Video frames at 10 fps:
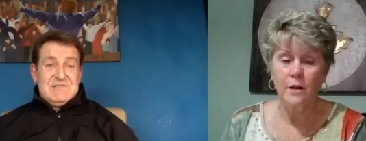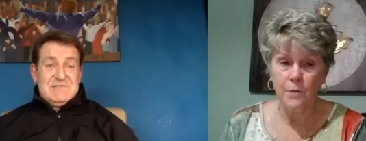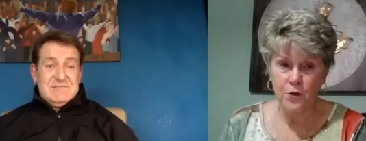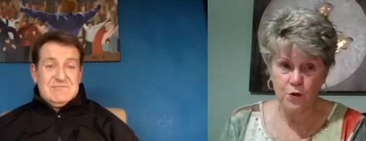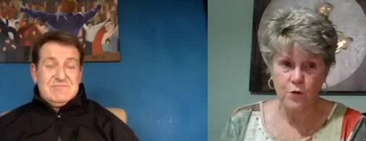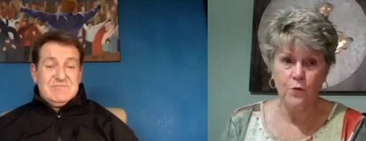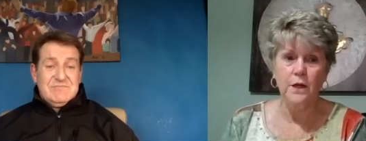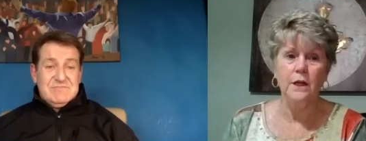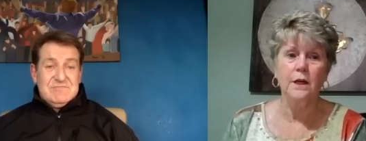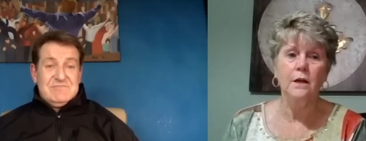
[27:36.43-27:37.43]
Speaker 1: the
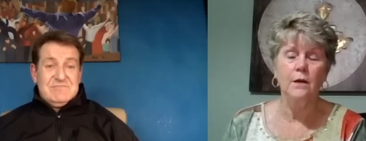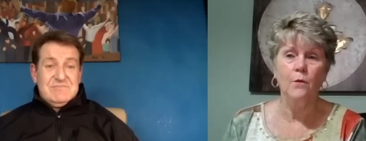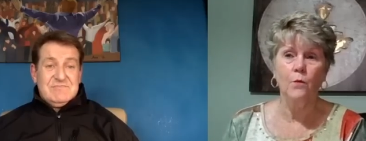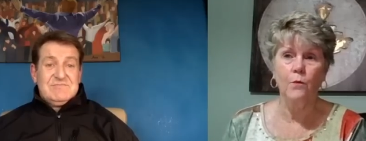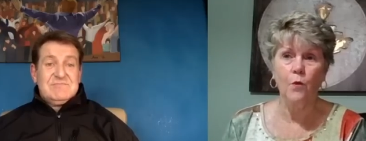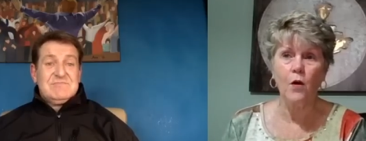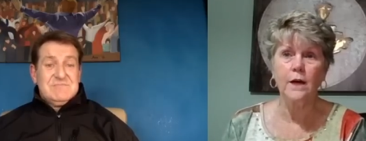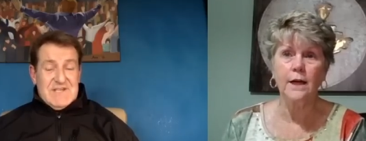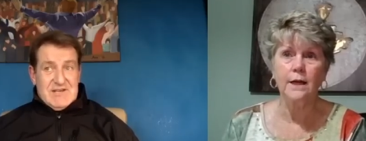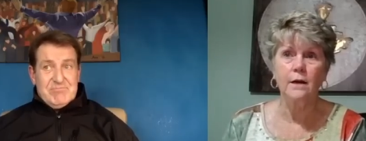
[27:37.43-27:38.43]
maturity, and
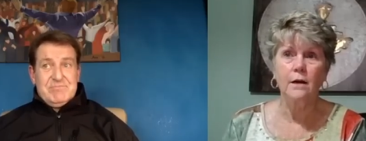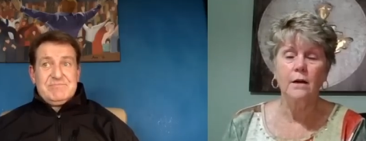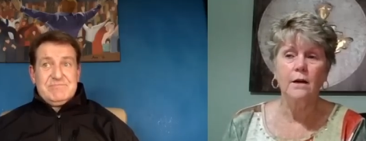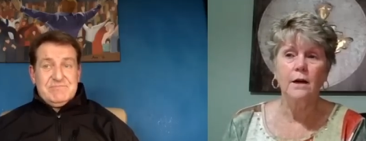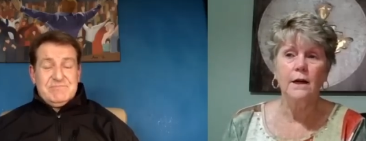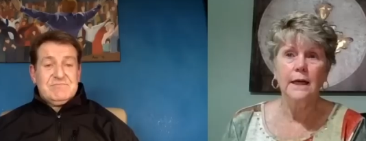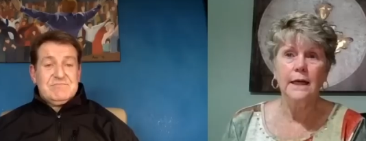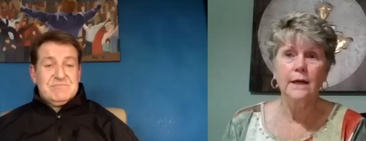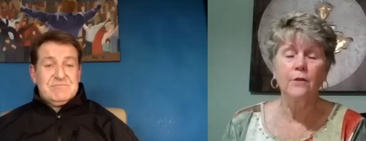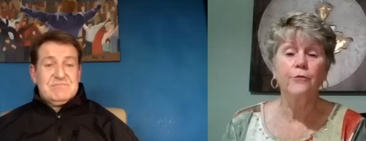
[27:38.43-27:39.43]
walking
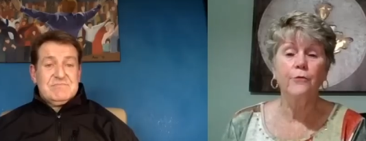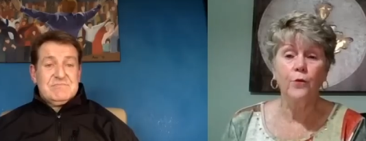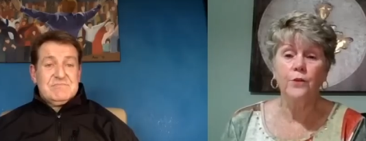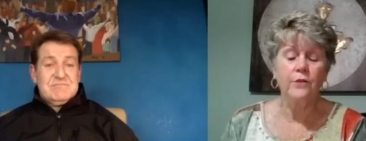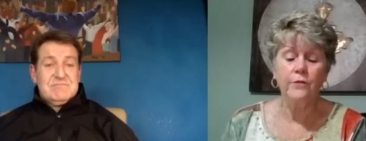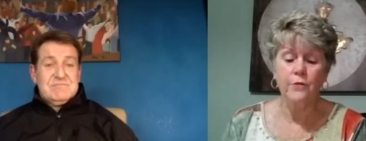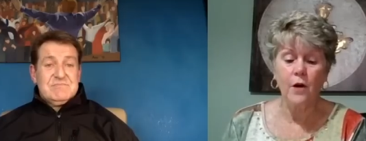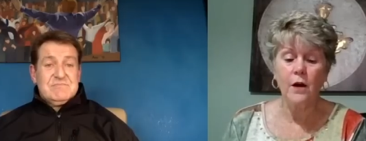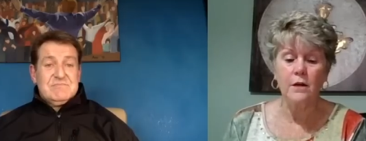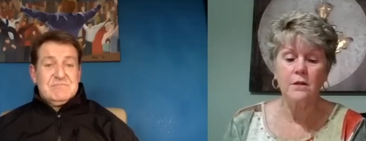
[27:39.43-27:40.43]
in the fullness of
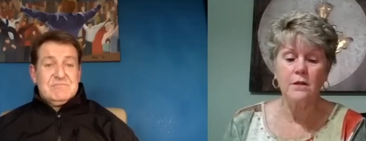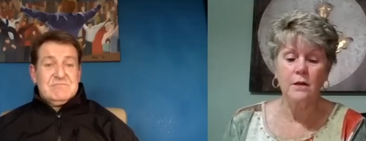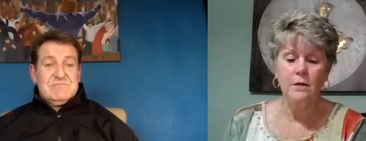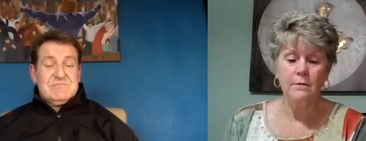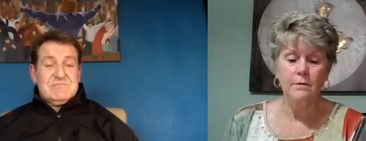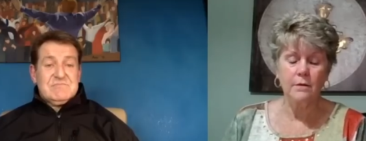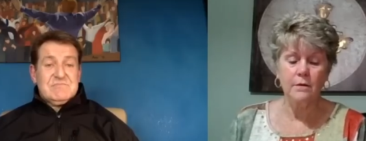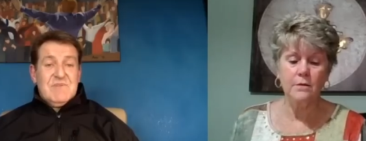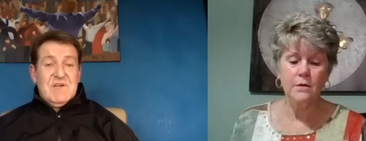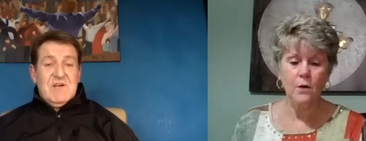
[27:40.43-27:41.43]
Christ.
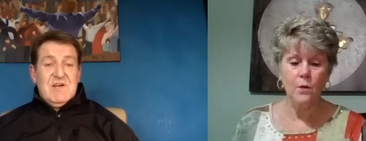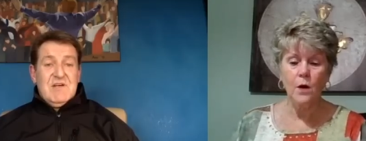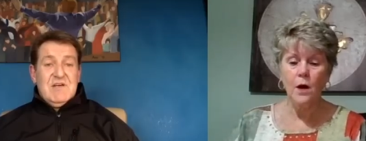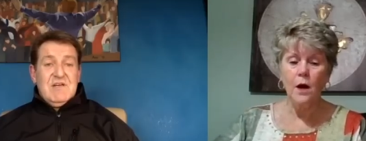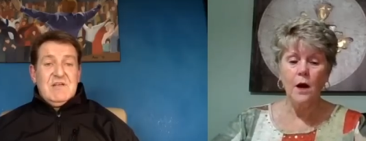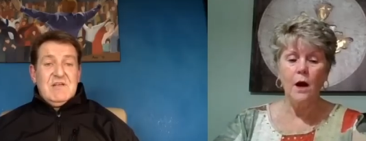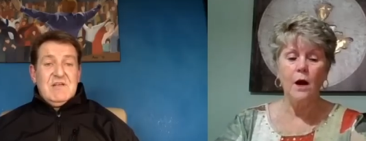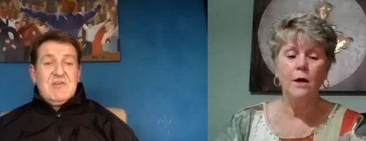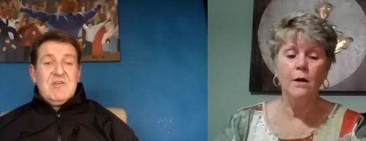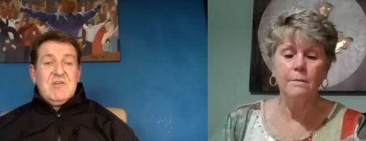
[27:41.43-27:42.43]
So,
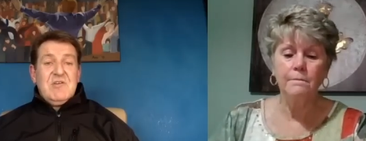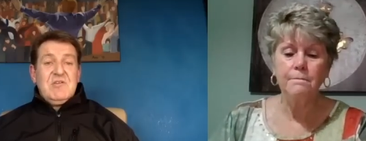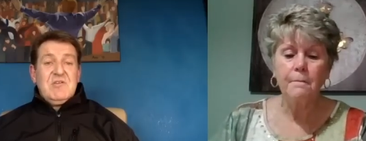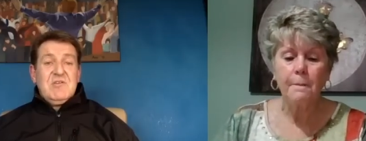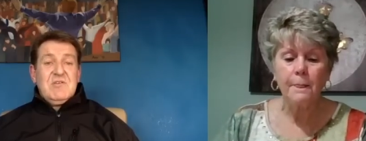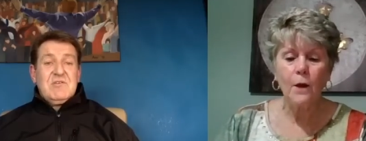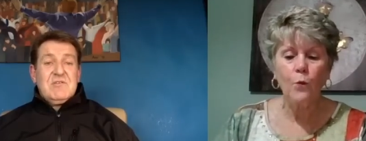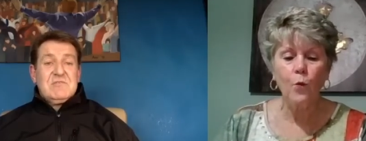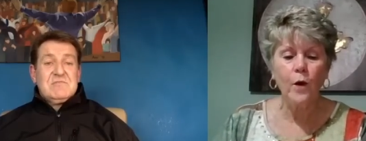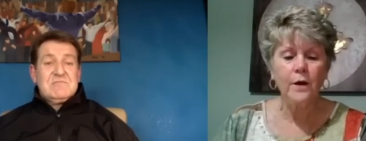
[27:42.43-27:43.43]
um,
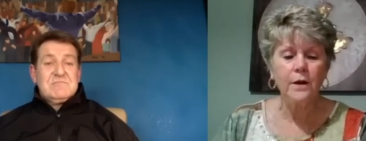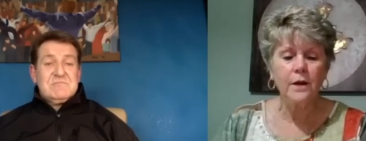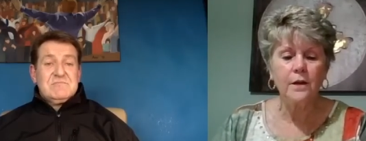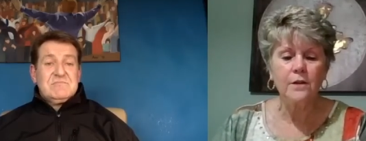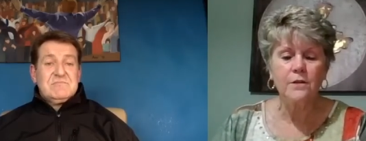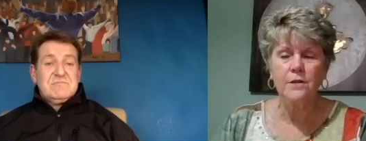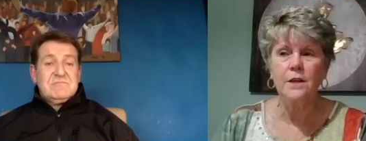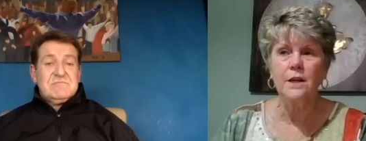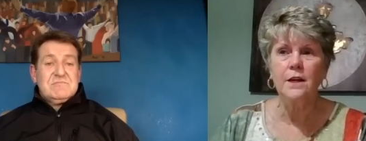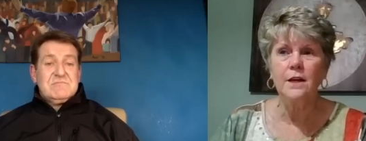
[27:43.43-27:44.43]
what is
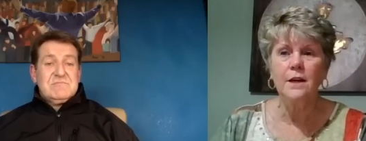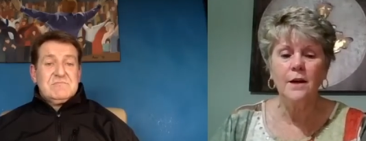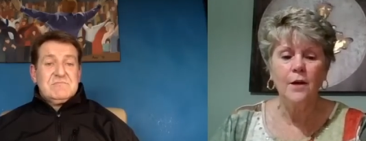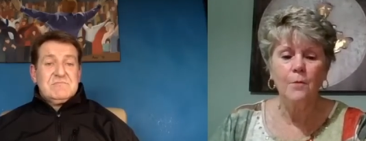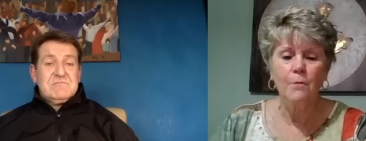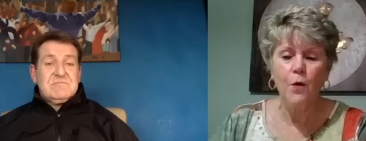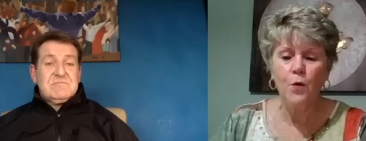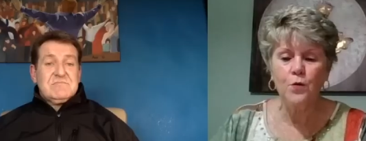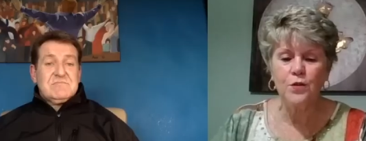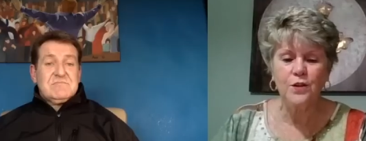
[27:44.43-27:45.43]
the
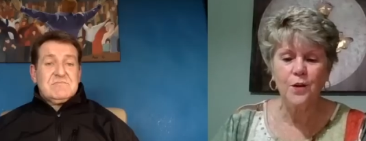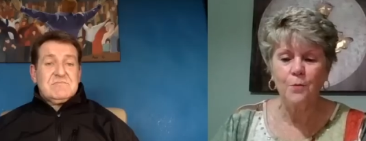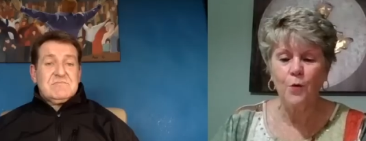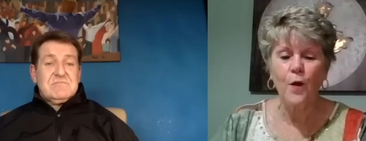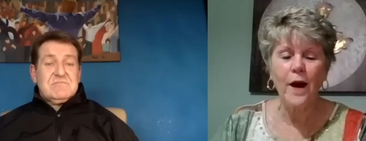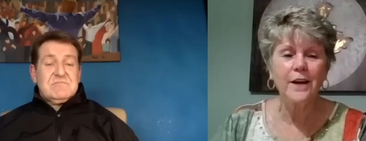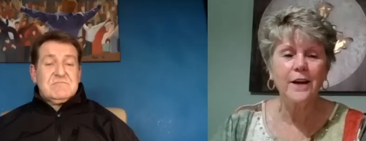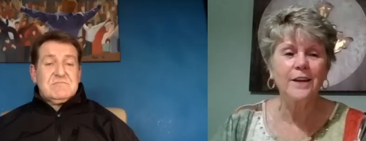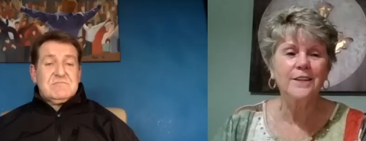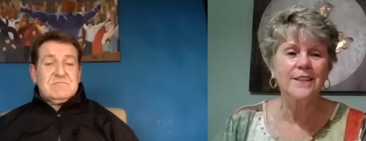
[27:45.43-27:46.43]
most
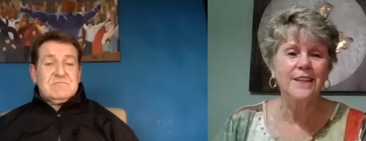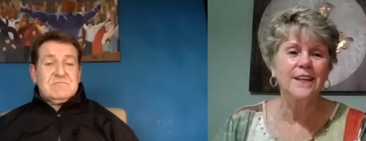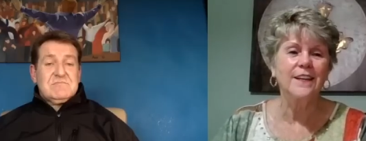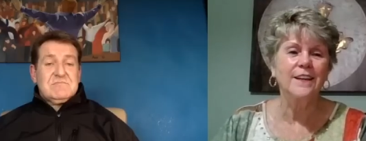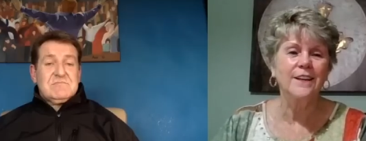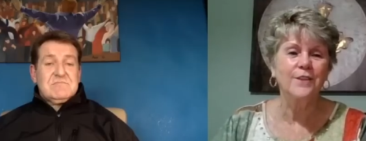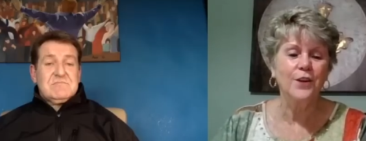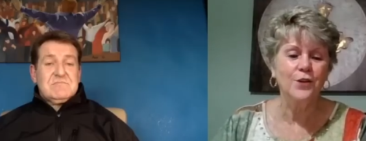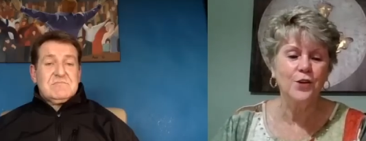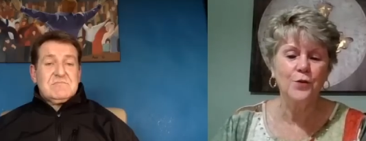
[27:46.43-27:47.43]
miraculous thing
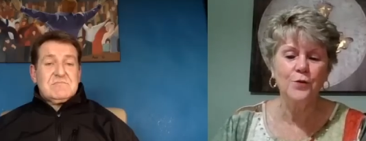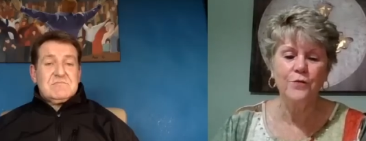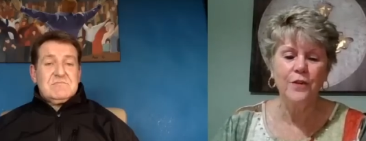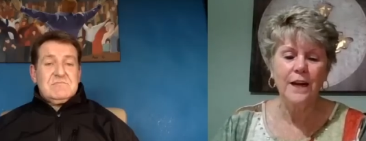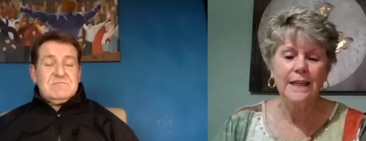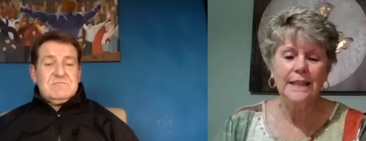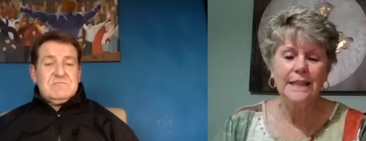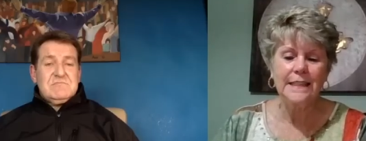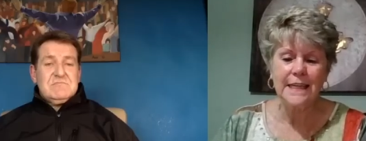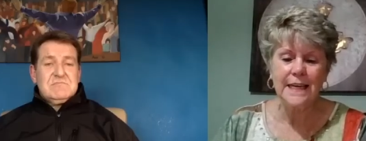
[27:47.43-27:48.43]
that you've
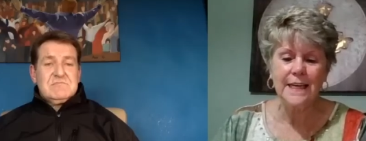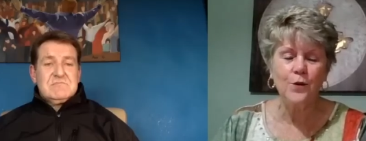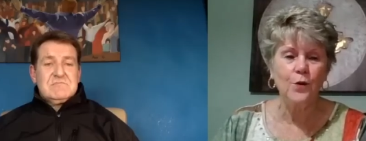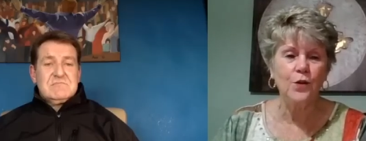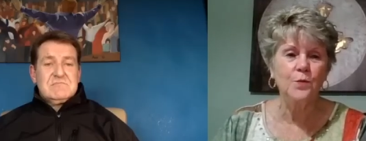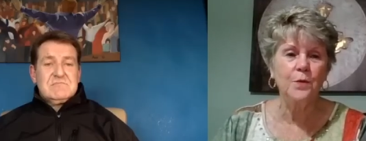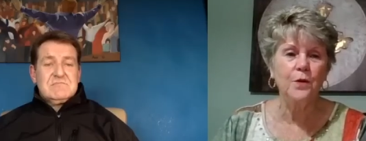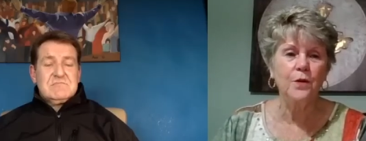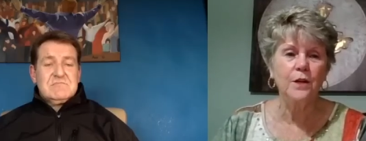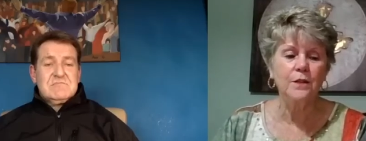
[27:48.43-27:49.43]
seen or
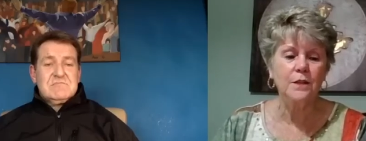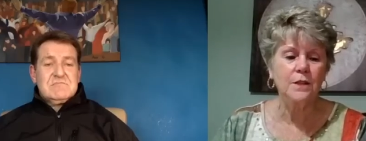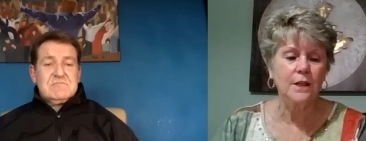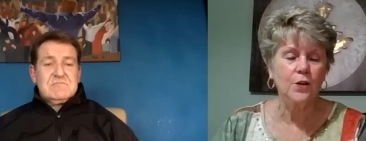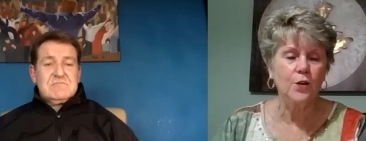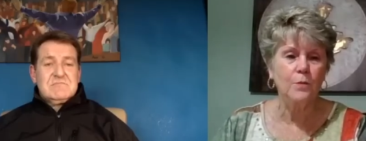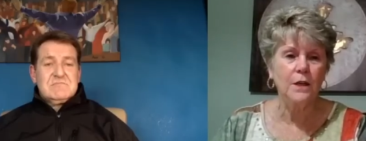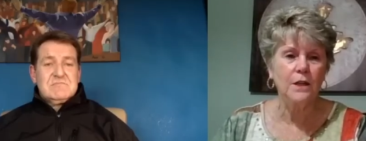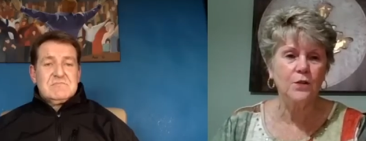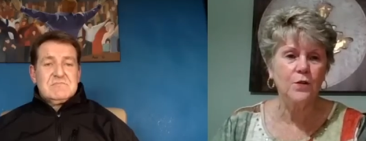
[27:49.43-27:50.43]
experienced in your
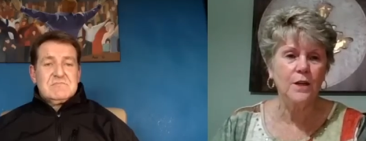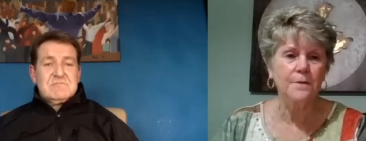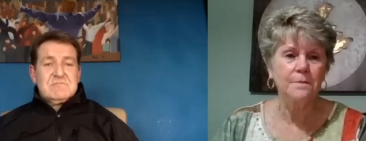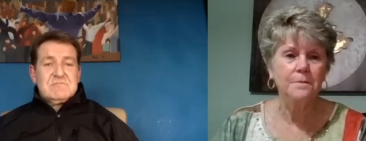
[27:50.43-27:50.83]
ministry?